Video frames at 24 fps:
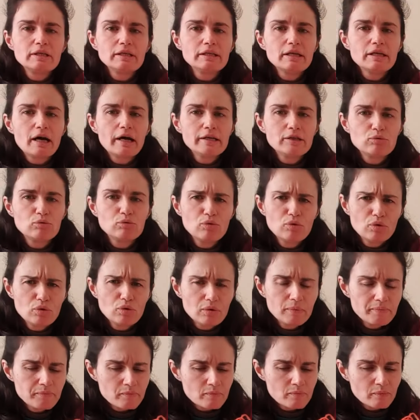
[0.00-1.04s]
dyed wool,
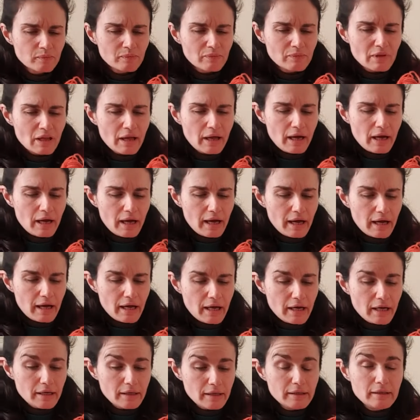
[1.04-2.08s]

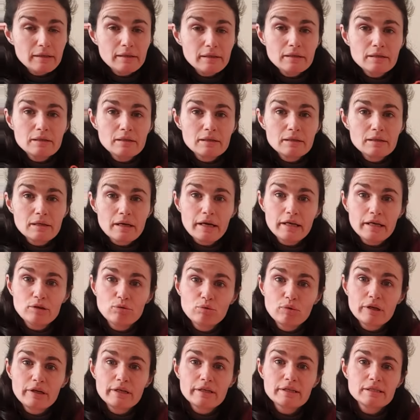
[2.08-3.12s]
and it
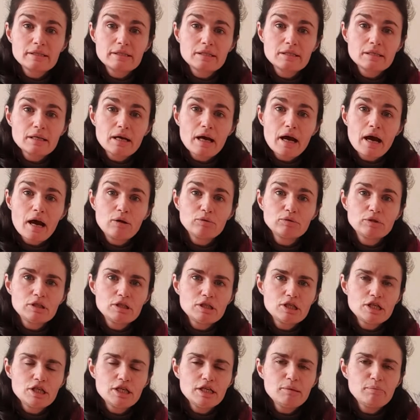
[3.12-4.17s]
works out
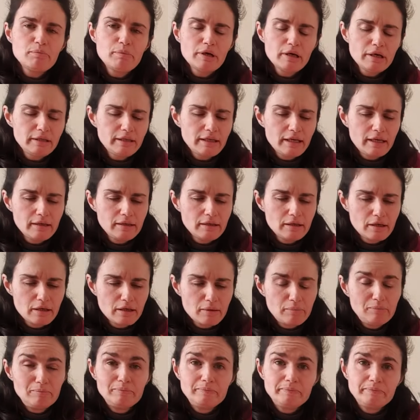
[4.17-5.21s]
cheaper
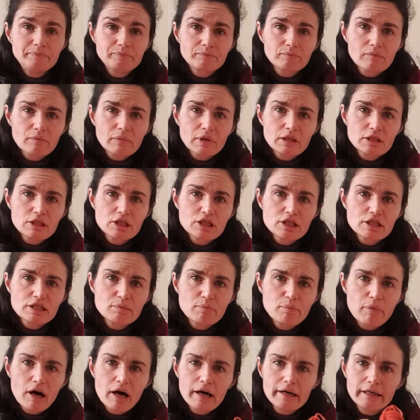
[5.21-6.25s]
than just
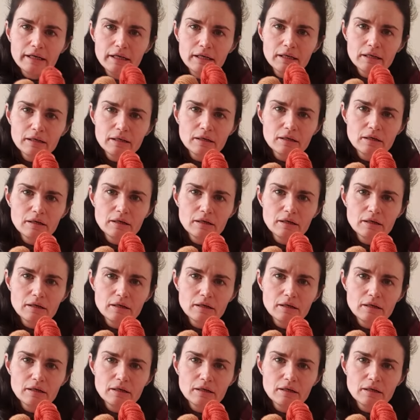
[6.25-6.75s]
buying